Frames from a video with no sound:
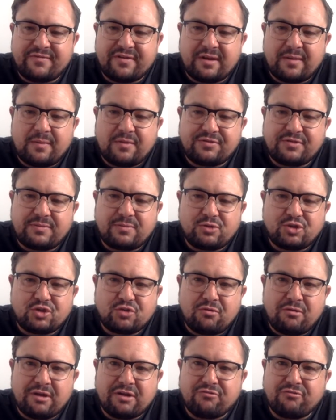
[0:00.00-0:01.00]
And I'm not
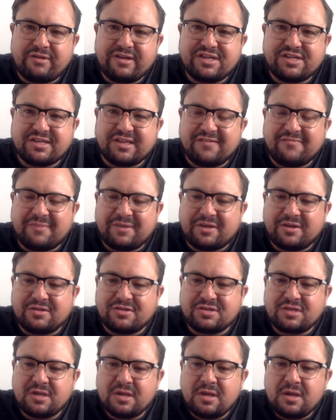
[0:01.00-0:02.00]
sure I agree, Steve, because,